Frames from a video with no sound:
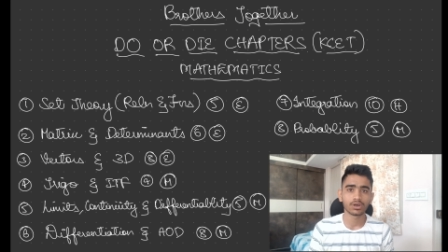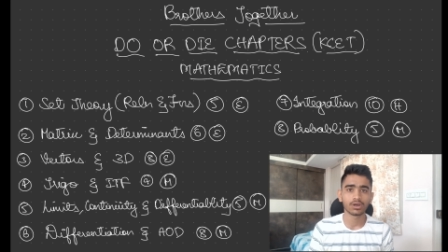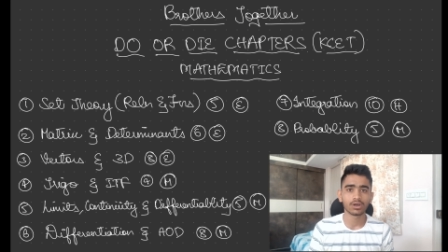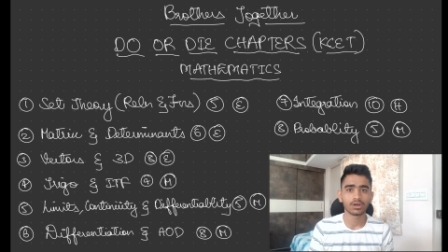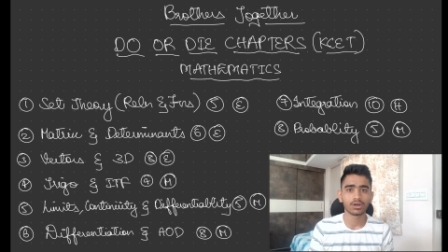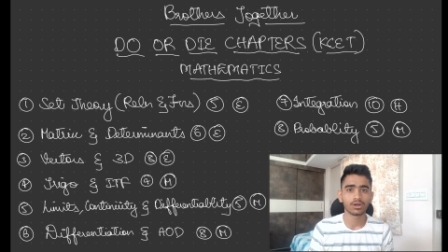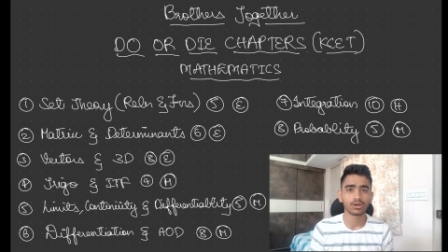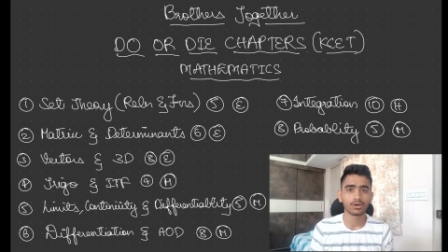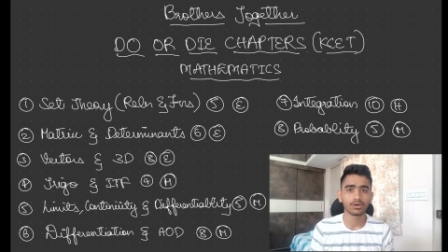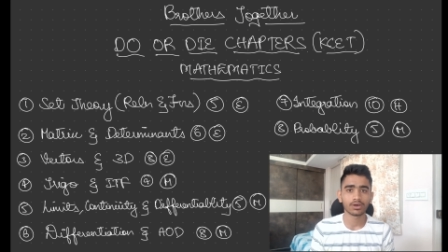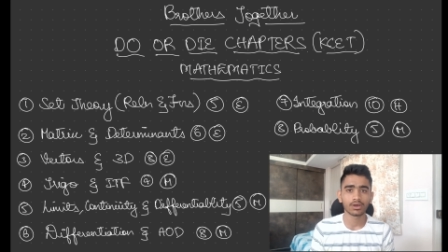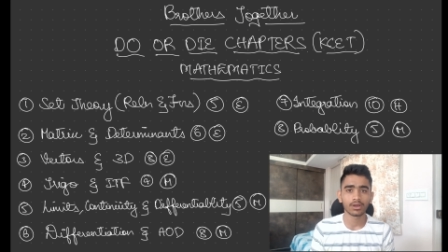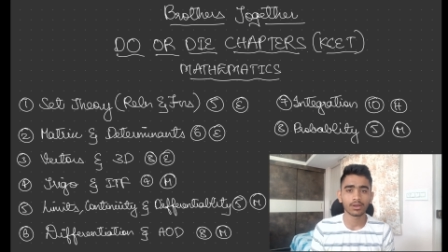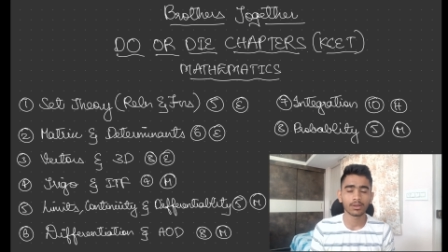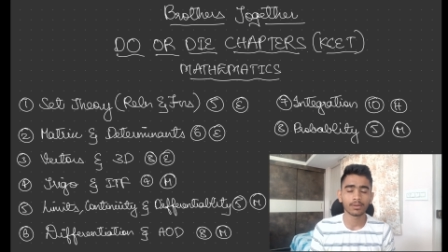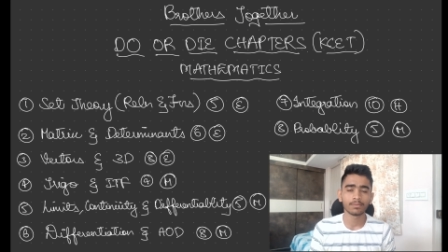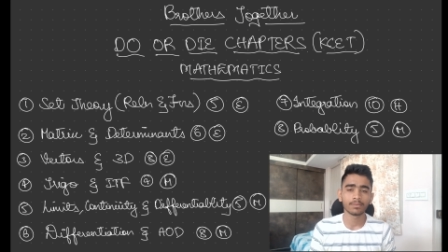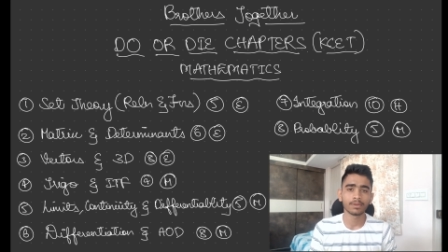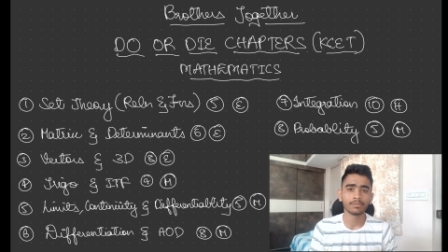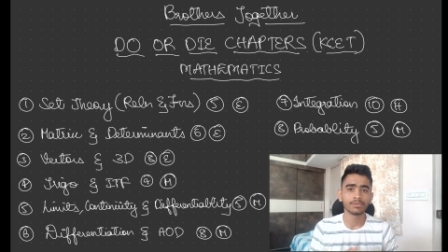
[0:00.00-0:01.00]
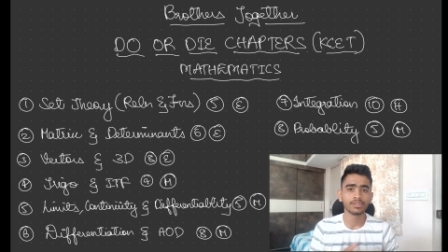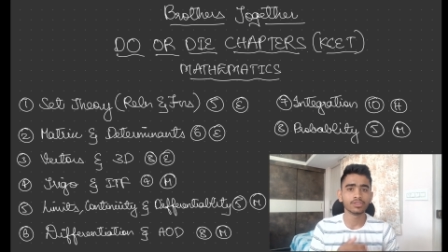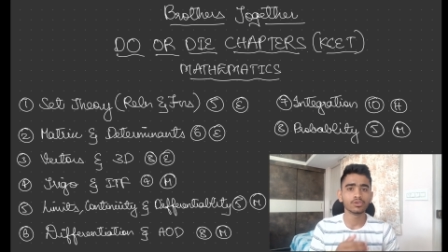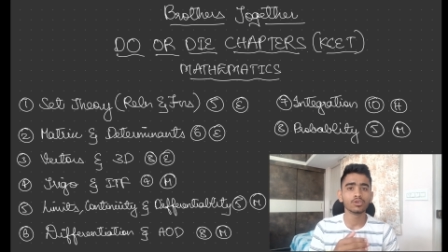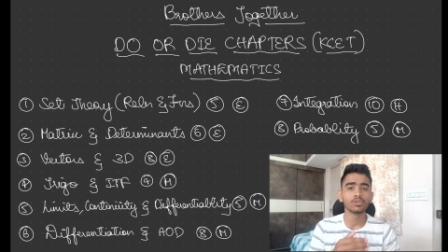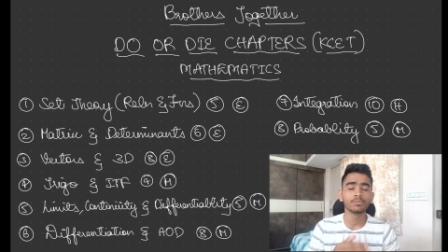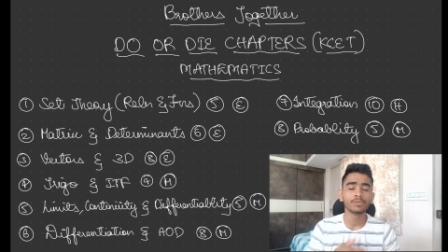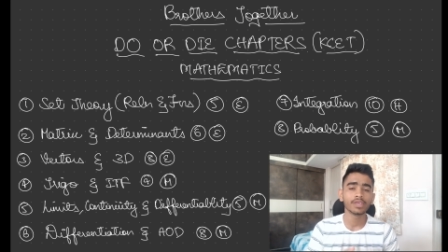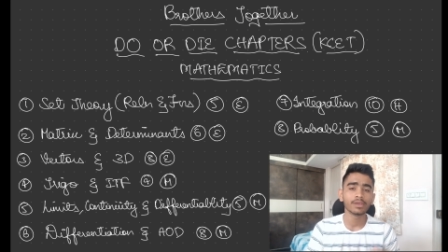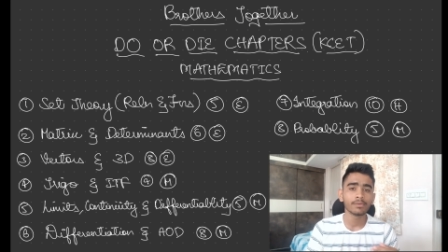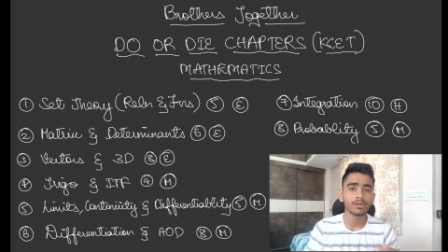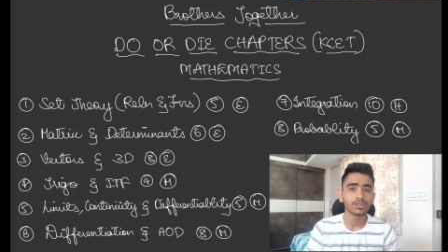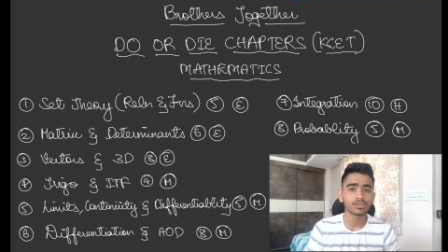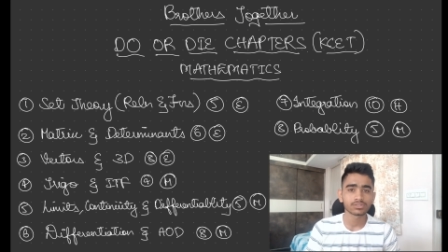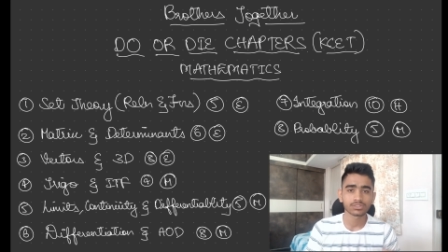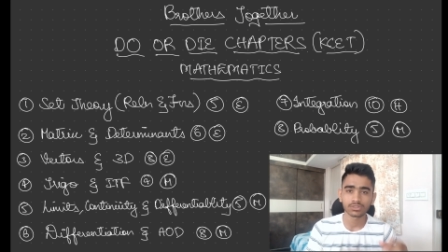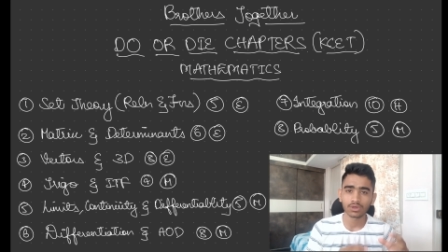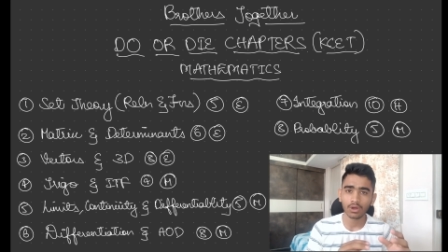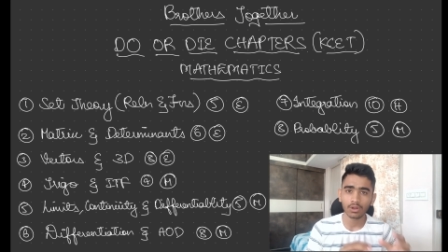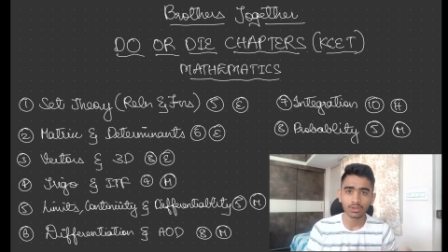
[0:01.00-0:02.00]
uh, I mean you will be able to
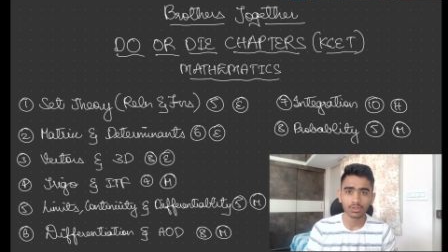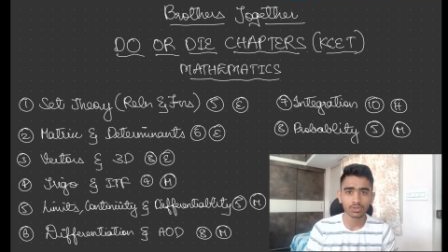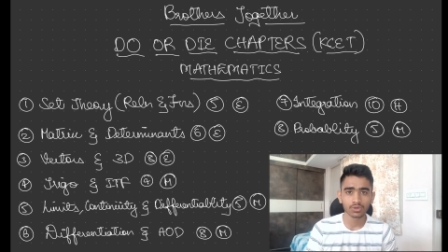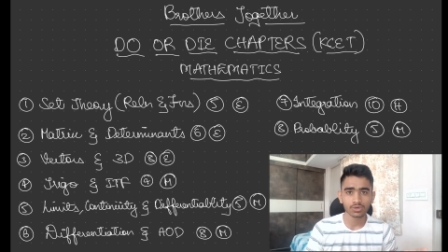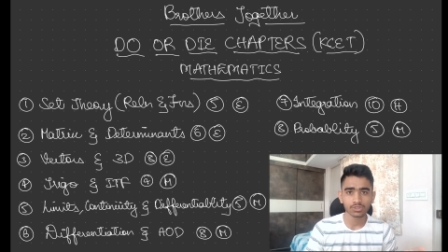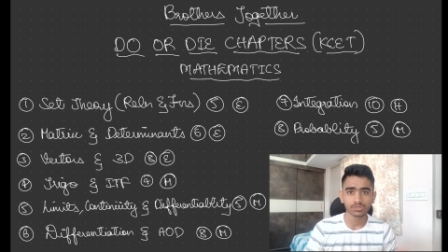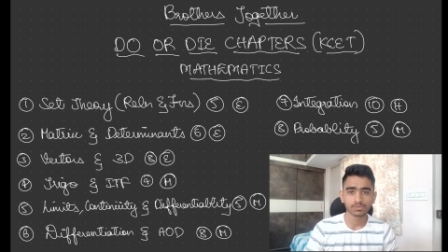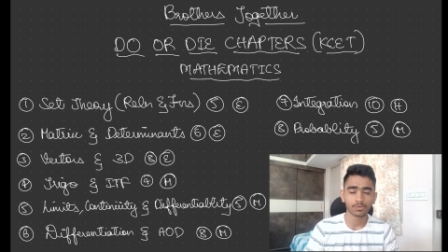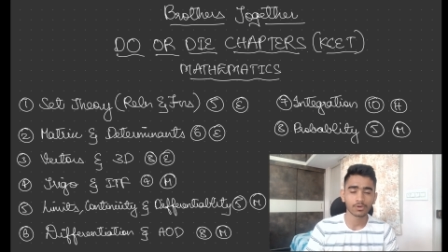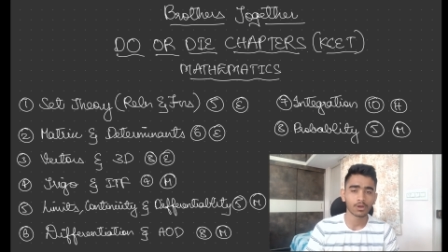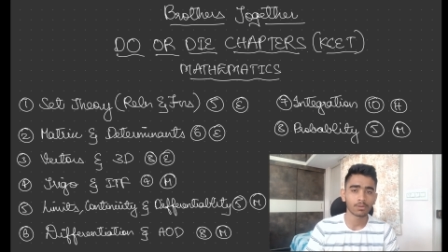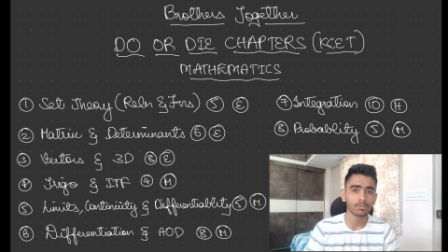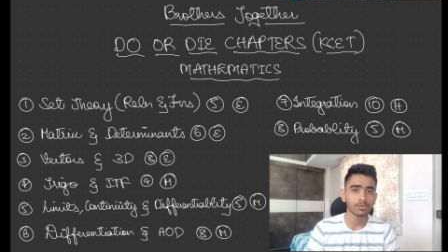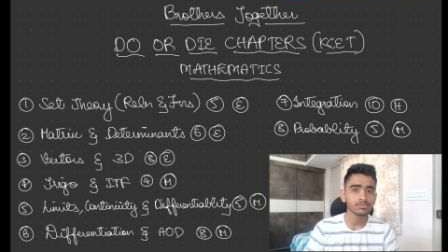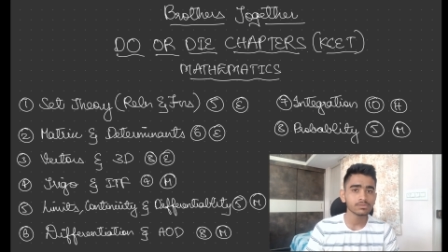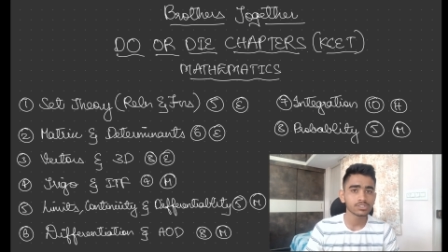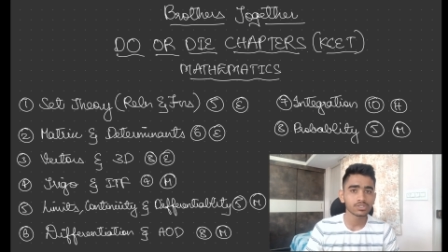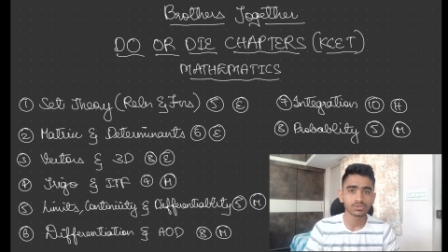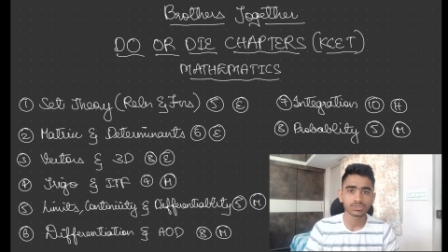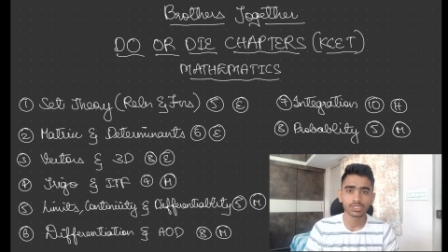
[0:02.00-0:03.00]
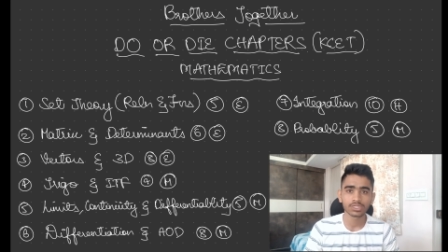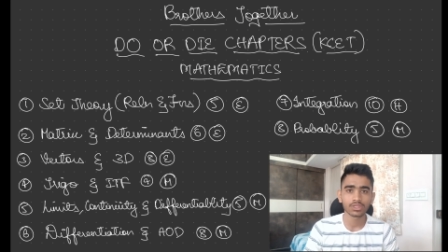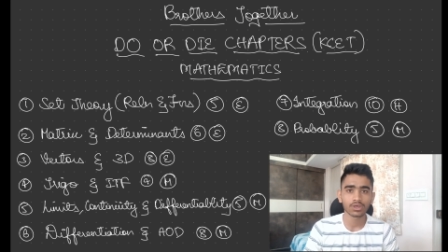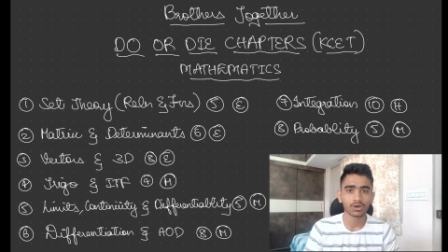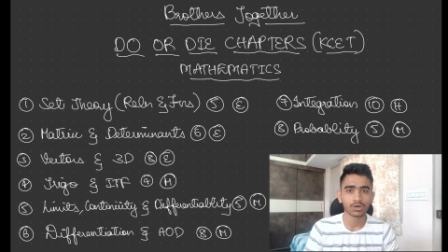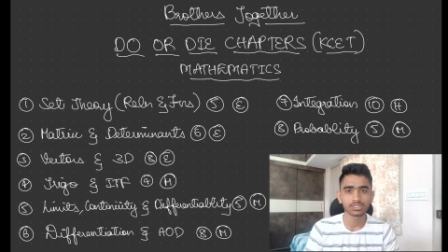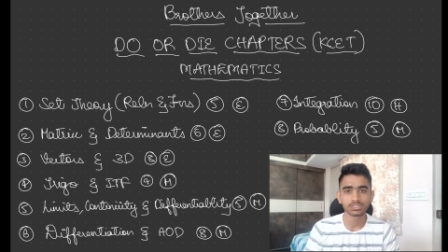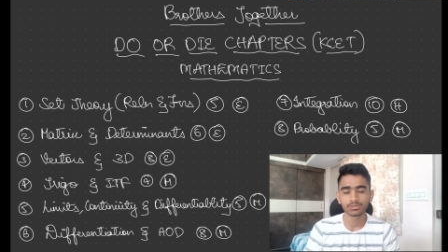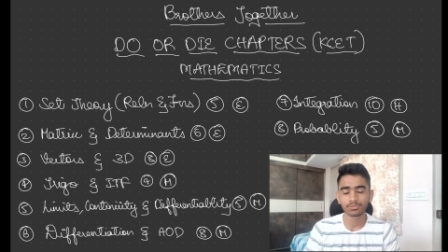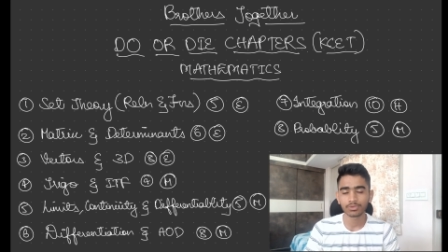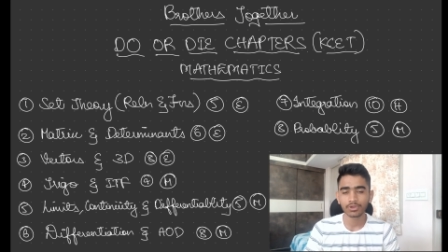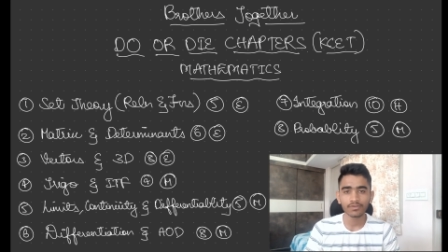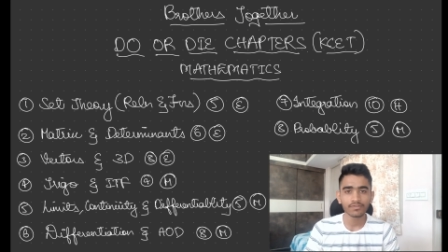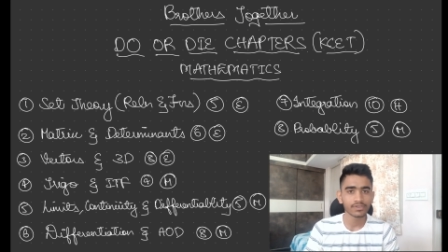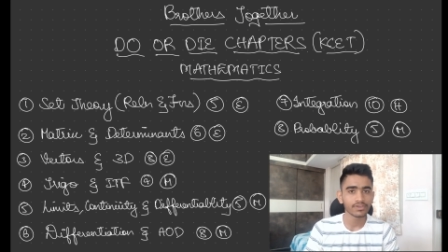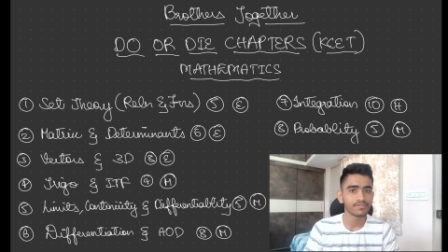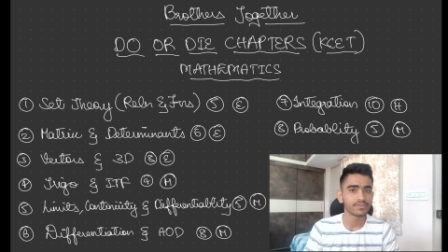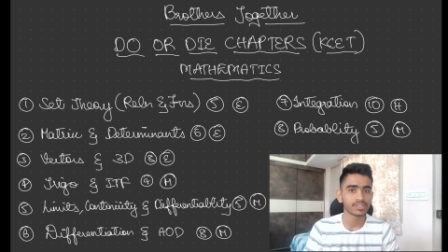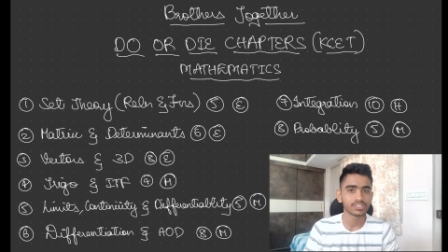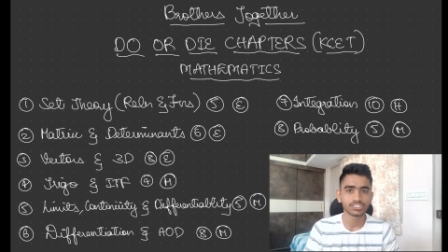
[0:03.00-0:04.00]
solve those problems using the concept of
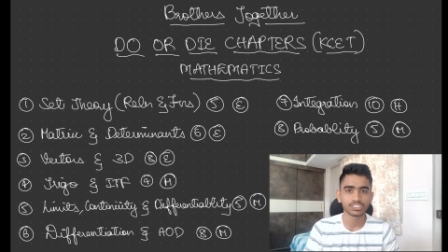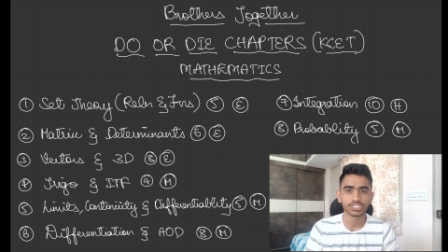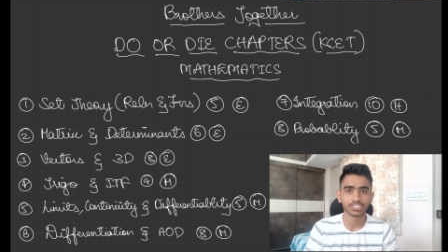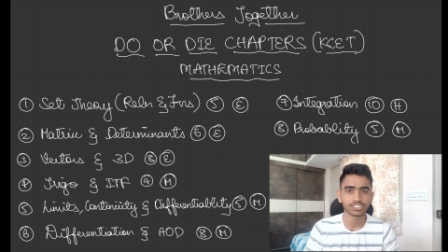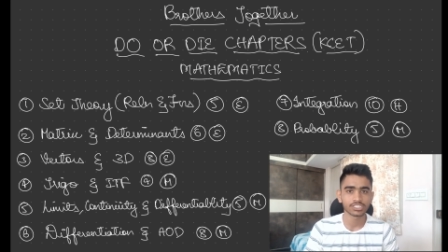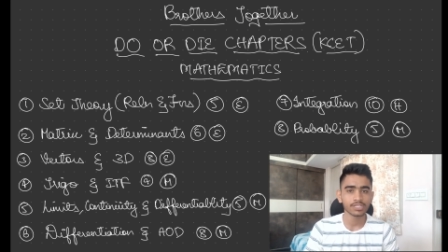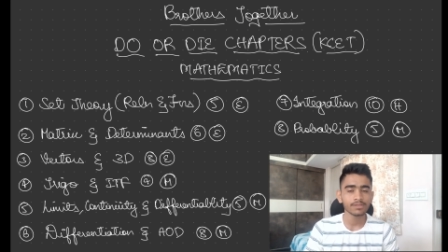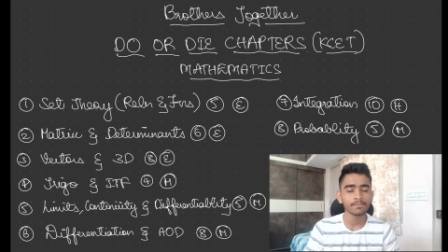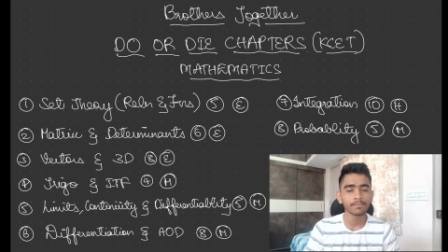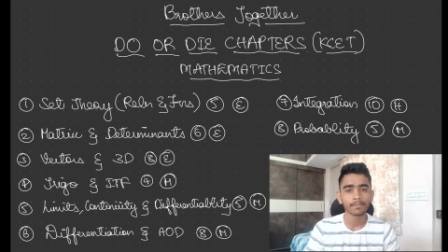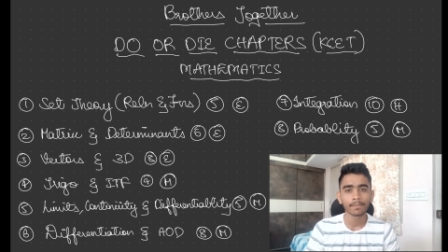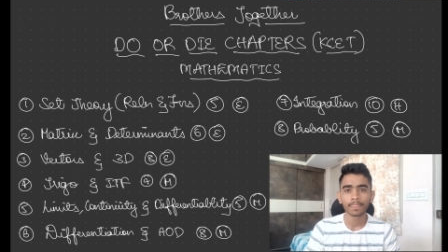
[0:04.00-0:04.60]
differentiation